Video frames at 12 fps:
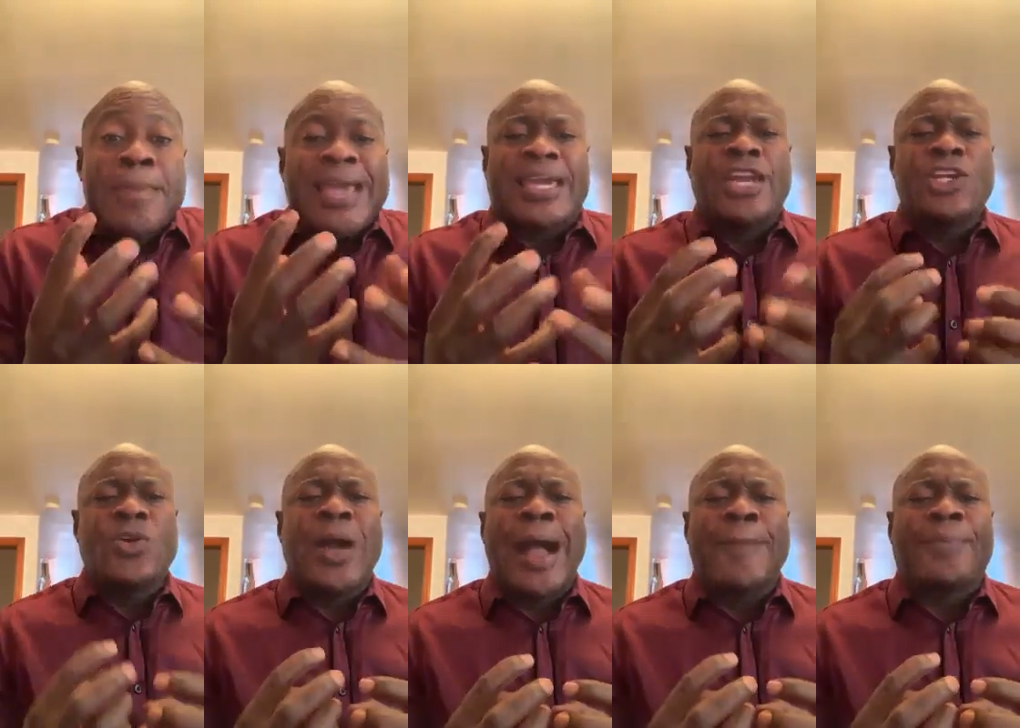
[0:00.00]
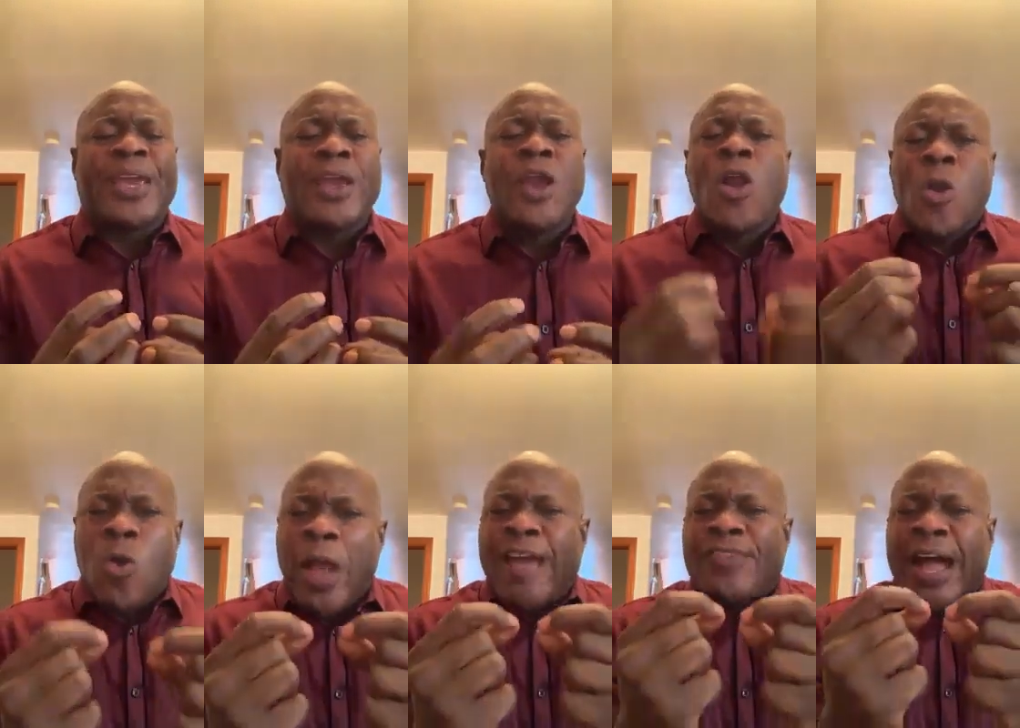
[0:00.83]
making you happy,
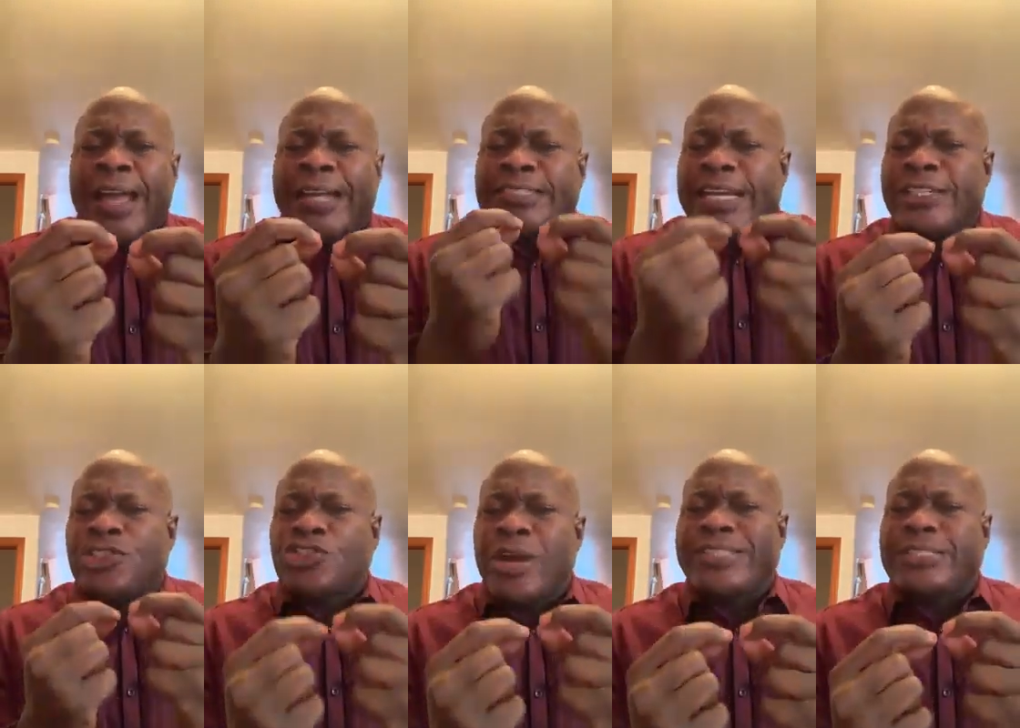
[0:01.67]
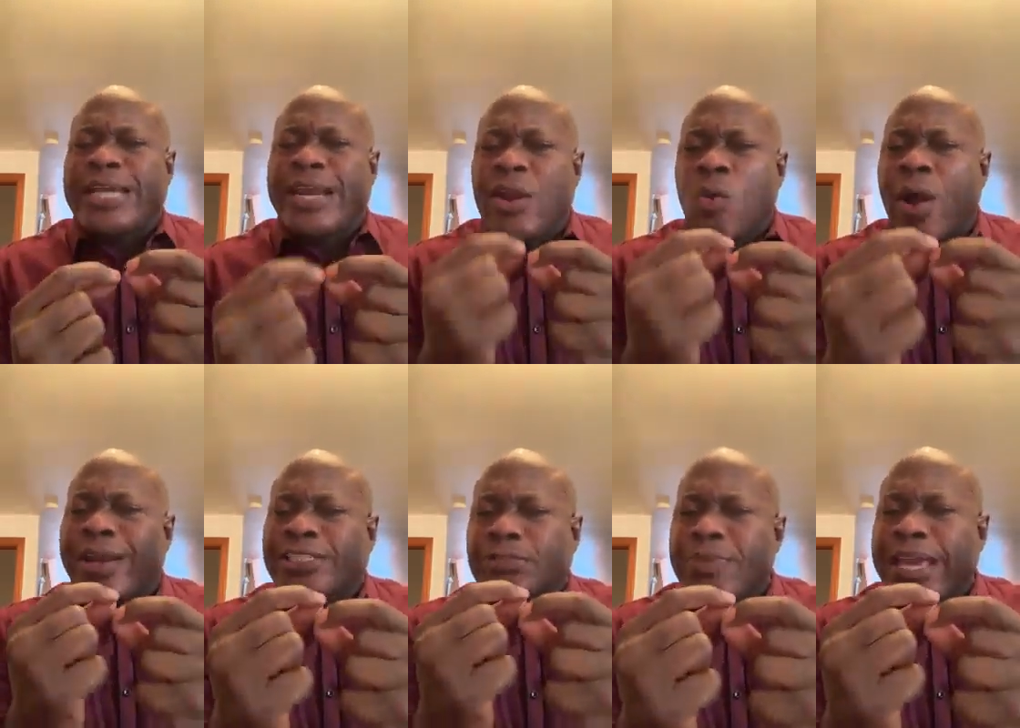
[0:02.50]
whoever is interested in what
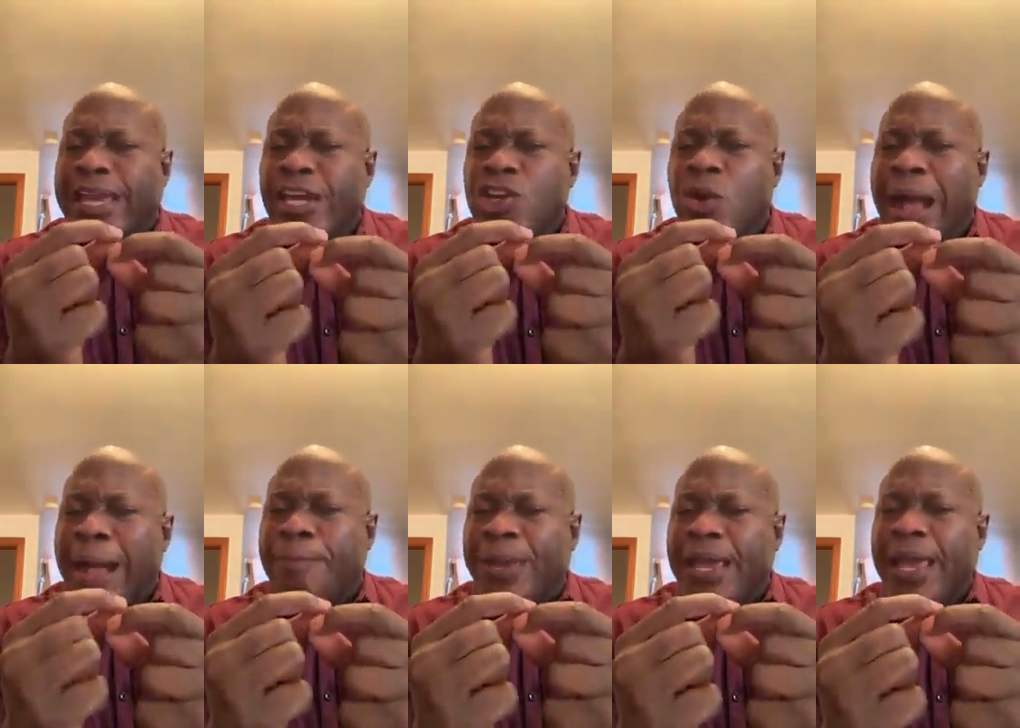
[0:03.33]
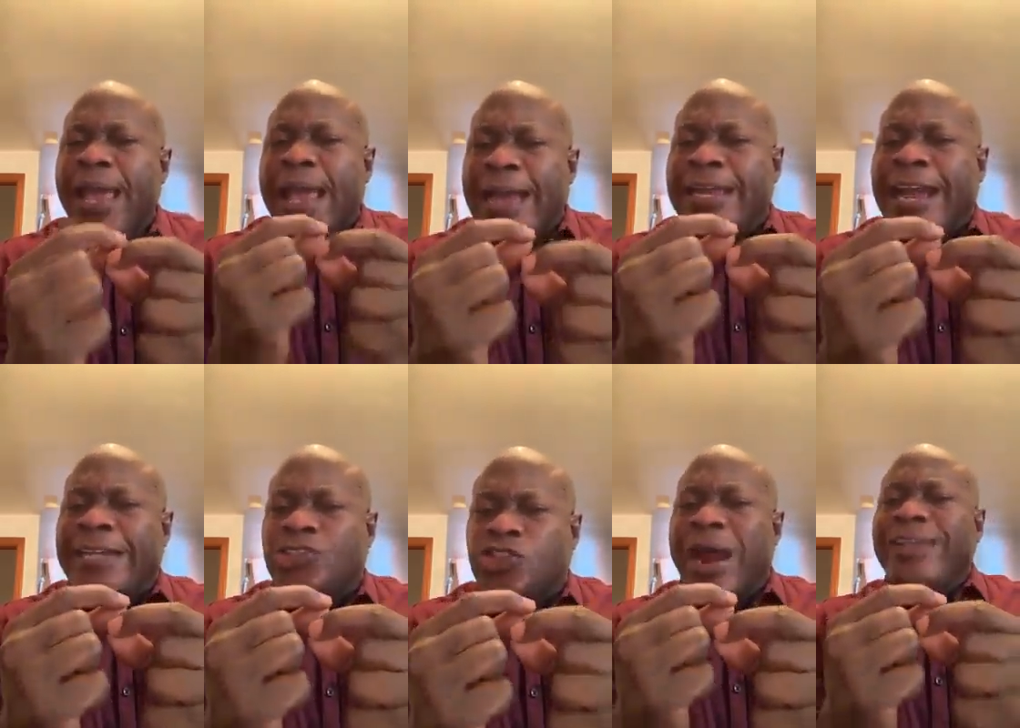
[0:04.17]
is making you happy, and they are
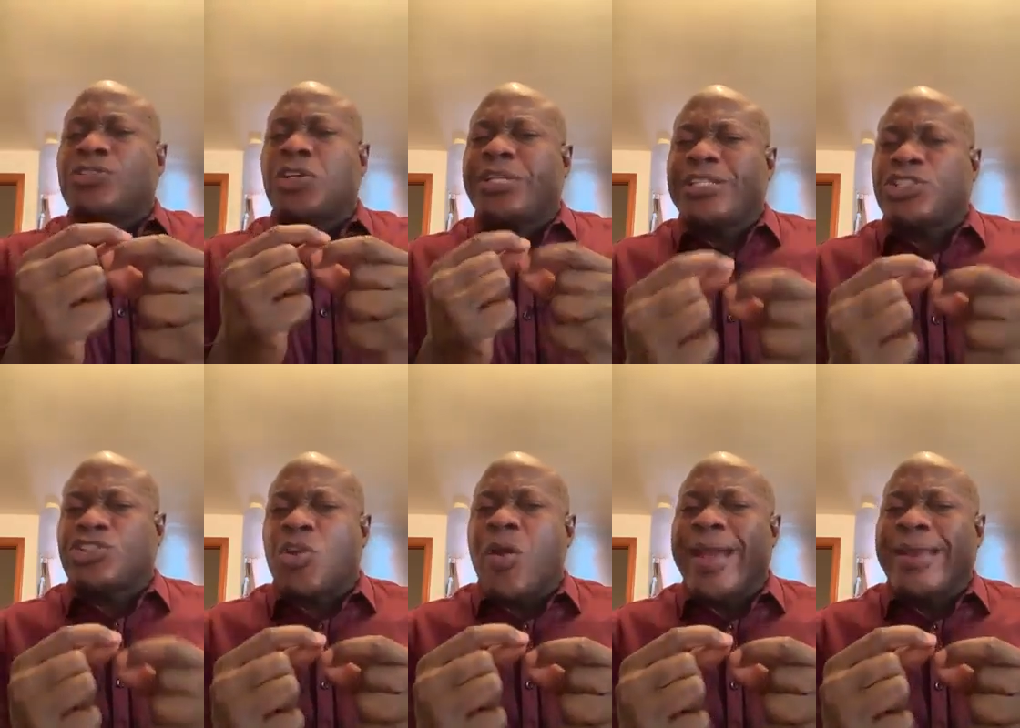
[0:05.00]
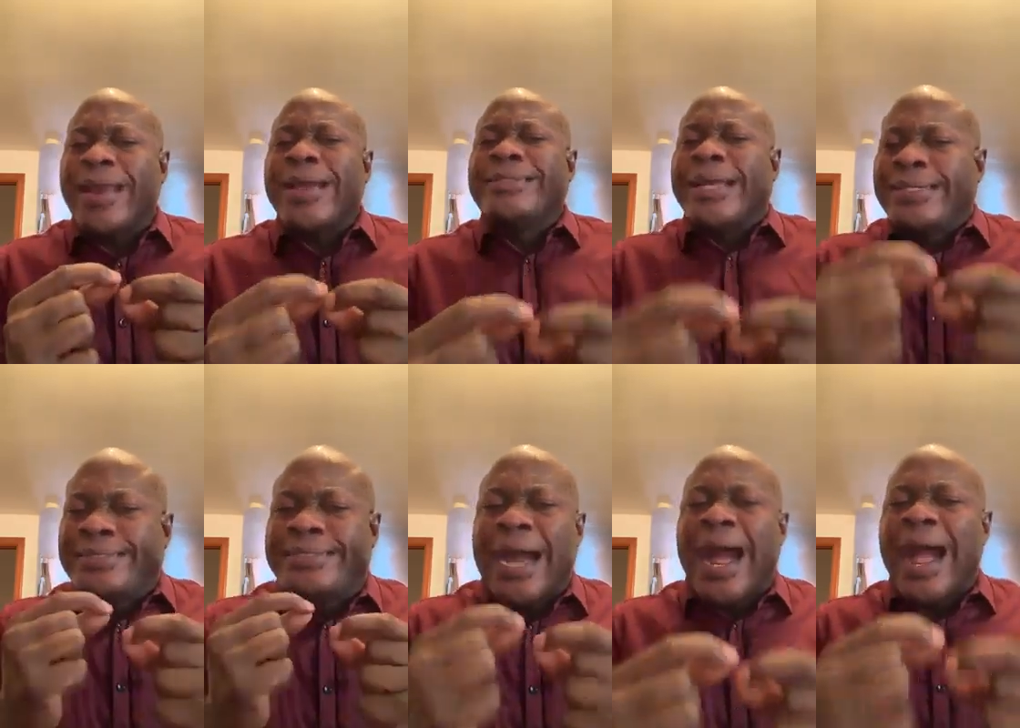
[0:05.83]
trying to destroy it, they
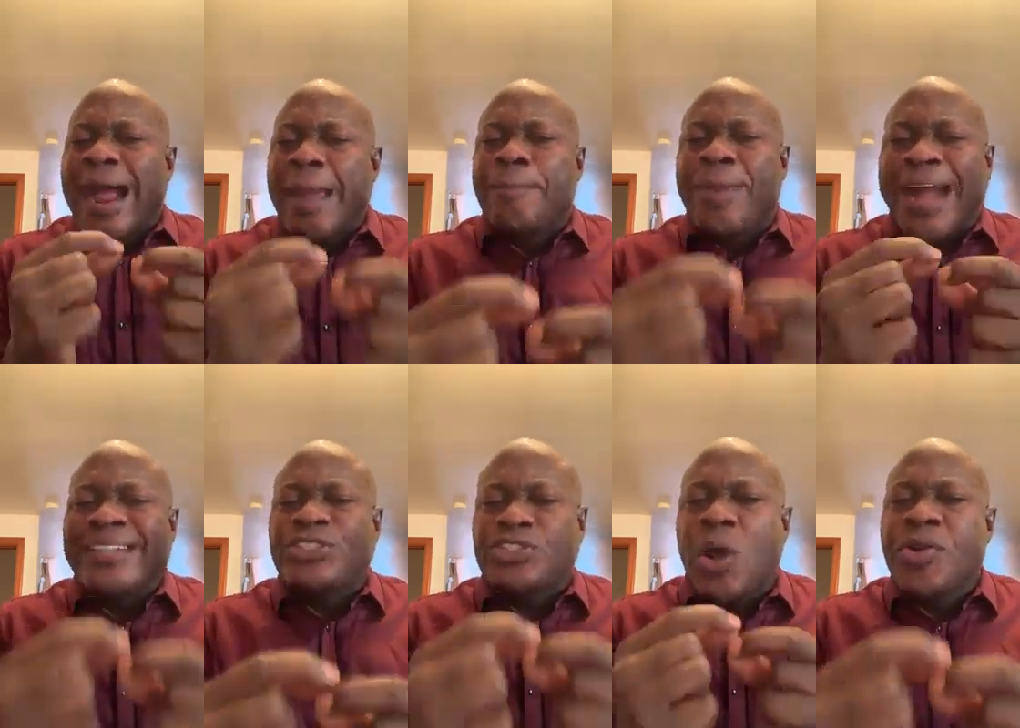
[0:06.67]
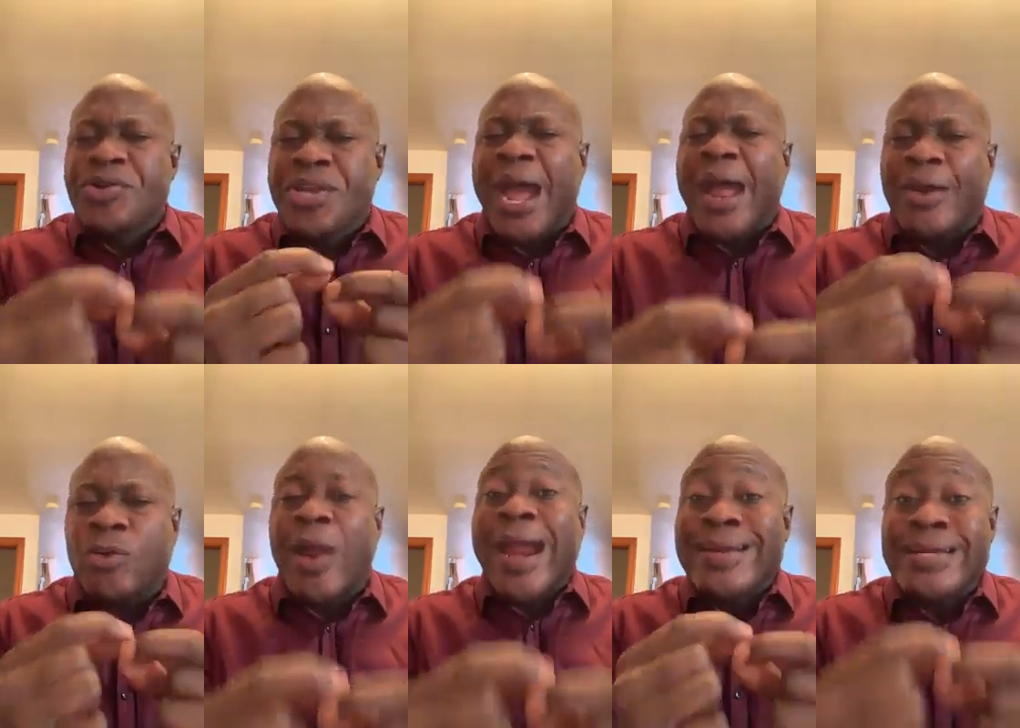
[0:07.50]
die by thunder
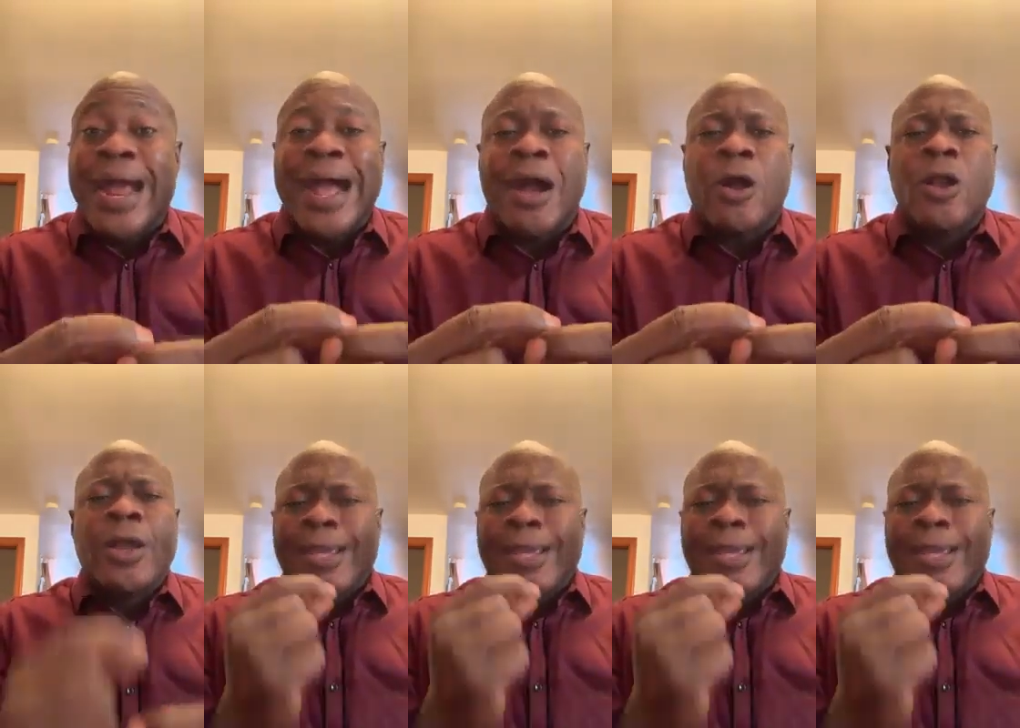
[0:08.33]
right now.